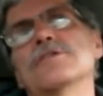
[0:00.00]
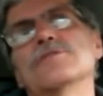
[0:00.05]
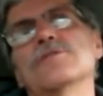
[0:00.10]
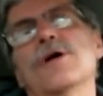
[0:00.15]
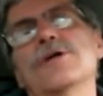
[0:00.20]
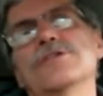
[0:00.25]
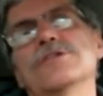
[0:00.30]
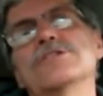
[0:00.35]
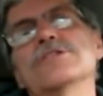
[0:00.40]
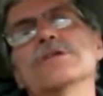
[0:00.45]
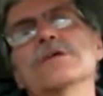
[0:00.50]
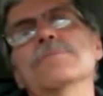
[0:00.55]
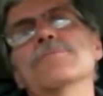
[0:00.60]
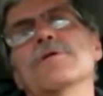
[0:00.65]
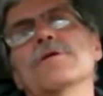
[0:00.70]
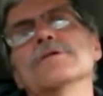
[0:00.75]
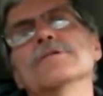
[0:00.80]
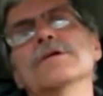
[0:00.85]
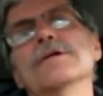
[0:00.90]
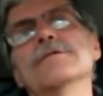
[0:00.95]
so I just sleep
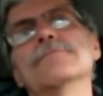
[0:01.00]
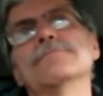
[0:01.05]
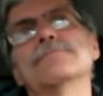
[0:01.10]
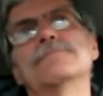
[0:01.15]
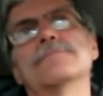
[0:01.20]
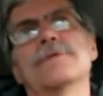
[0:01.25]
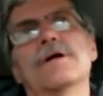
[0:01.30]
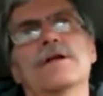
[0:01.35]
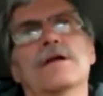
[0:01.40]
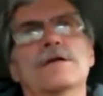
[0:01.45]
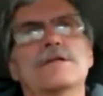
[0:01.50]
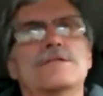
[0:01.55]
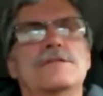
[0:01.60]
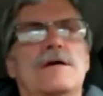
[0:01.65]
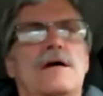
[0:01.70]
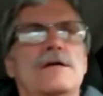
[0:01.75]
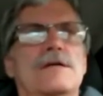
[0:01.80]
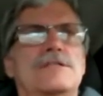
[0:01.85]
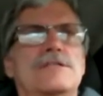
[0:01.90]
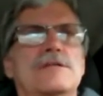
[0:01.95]
all day, and I,
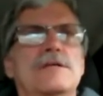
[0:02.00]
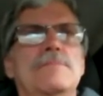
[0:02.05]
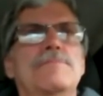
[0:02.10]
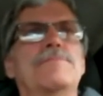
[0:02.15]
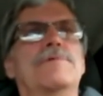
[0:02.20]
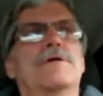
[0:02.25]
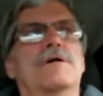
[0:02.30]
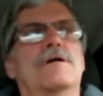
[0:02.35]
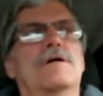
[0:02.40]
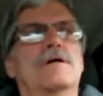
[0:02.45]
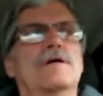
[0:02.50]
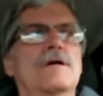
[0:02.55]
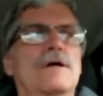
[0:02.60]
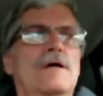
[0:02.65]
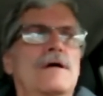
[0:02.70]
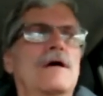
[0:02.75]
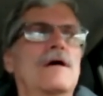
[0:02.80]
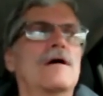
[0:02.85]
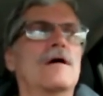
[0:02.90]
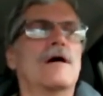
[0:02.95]
I sleep uh,
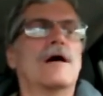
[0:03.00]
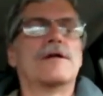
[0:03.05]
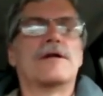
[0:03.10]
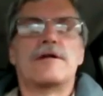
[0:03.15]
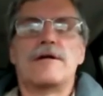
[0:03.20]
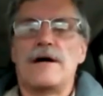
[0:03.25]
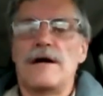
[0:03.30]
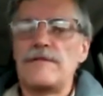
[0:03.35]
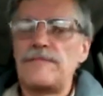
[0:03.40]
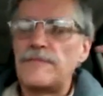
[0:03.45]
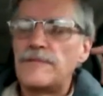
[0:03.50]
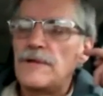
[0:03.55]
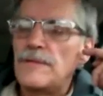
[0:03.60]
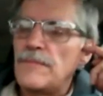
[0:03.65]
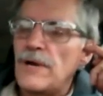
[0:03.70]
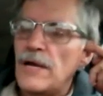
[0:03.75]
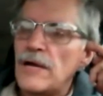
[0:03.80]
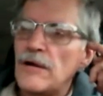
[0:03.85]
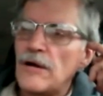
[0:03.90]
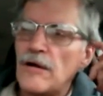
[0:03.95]
on and off
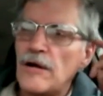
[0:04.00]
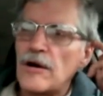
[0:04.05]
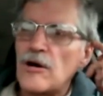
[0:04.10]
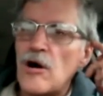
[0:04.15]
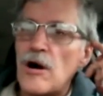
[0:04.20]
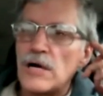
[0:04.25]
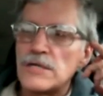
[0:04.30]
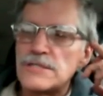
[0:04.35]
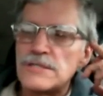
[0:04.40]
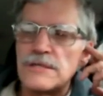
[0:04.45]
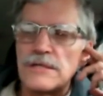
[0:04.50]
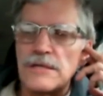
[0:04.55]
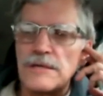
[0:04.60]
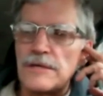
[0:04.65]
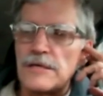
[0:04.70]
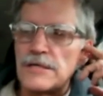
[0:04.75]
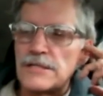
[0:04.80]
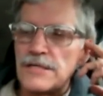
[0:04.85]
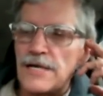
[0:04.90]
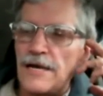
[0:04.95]
in my car constantly
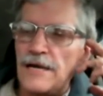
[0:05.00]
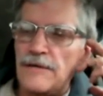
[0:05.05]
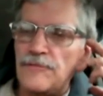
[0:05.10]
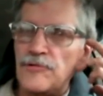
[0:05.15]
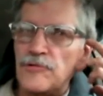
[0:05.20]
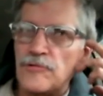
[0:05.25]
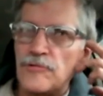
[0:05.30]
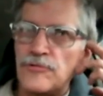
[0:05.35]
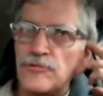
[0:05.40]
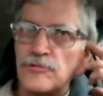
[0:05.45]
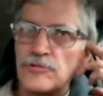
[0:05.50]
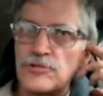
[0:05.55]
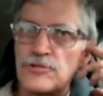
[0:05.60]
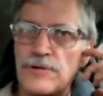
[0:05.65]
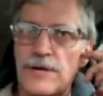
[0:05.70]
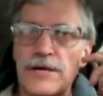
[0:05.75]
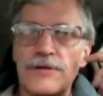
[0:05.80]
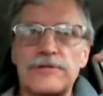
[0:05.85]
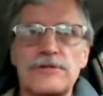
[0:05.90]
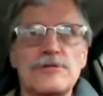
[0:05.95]
because I have no no
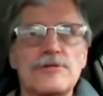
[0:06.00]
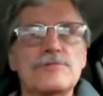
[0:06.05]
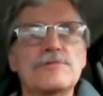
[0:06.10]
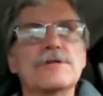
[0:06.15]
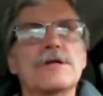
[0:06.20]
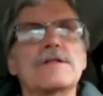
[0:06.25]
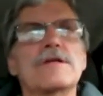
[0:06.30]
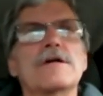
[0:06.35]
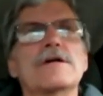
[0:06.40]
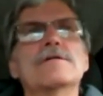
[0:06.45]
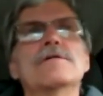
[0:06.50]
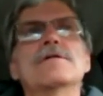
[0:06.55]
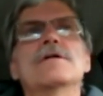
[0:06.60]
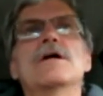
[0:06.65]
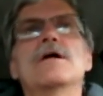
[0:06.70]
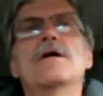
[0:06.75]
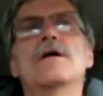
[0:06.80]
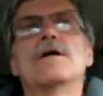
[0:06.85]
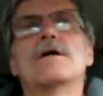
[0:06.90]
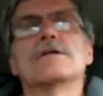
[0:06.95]
strength to do anything
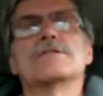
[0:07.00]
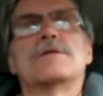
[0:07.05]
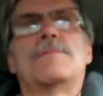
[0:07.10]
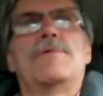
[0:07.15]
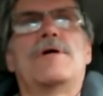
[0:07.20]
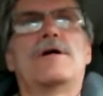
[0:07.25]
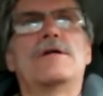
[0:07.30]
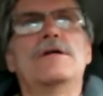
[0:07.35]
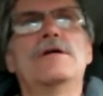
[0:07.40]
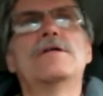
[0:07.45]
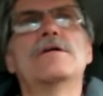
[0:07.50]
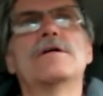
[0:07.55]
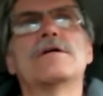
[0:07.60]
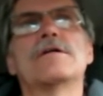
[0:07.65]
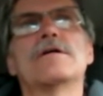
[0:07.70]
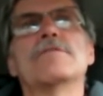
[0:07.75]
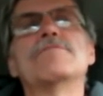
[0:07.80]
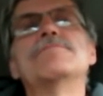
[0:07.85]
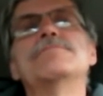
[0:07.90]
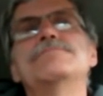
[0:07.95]
because I'm not eating
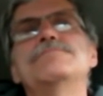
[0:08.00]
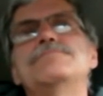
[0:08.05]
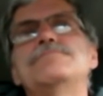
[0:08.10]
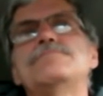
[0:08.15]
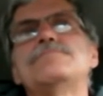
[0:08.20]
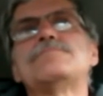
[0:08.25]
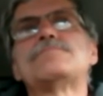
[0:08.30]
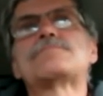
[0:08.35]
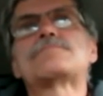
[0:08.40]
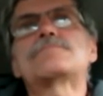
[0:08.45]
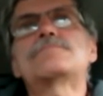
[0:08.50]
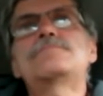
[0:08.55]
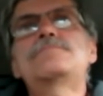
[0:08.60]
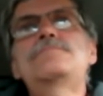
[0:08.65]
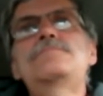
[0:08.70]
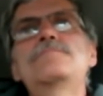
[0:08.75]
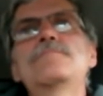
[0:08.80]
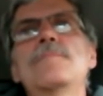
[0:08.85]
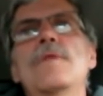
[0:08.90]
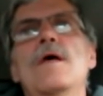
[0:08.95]
enough
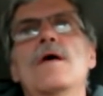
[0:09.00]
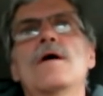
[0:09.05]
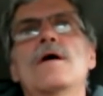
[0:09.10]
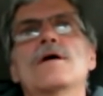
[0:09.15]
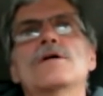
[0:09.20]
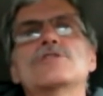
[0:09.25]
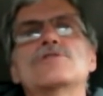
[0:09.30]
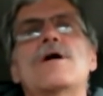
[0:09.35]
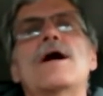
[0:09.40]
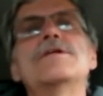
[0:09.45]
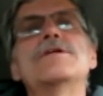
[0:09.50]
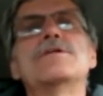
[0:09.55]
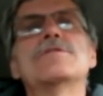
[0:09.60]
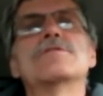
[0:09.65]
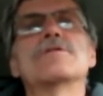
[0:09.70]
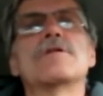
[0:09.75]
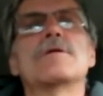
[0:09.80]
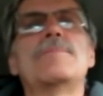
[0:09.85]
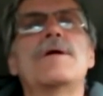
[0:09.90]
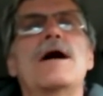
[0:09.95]
trying to
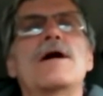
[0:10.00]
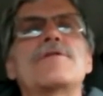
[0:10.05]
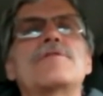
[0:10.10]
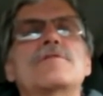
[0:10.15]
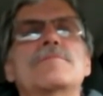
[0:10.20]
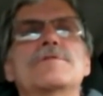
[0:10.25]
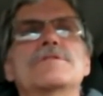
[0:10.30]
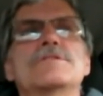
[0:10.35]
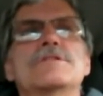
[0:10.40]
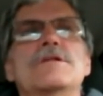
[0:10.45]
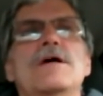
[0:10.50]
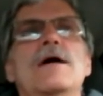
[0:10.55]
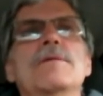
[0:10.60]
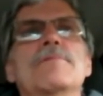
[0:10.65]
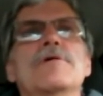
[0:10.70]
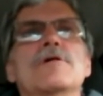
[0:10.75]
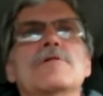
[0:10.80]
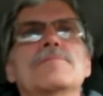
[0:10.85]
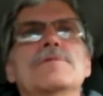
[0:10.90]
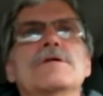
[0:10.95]
go to the bathroom is a
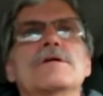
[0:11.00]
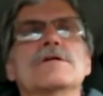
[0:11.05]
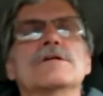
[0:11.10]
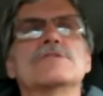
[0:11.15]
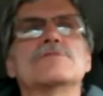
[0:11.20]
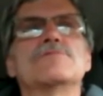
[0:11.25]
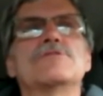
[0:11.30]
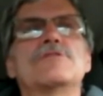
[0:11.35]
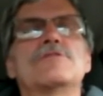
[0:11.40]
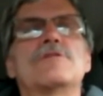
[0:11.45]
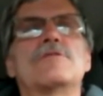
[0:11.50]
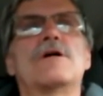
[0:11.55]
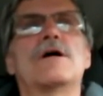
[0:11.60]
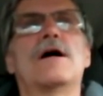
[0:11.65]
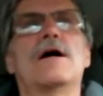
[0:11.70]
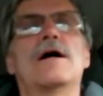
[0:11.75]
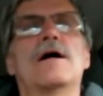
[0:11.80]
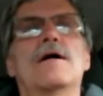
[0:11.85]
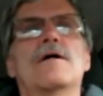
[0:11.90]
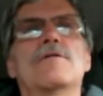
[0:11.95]
nightmare because when you're
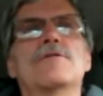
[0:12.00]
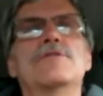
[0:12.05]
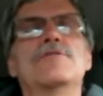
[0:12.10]
uh,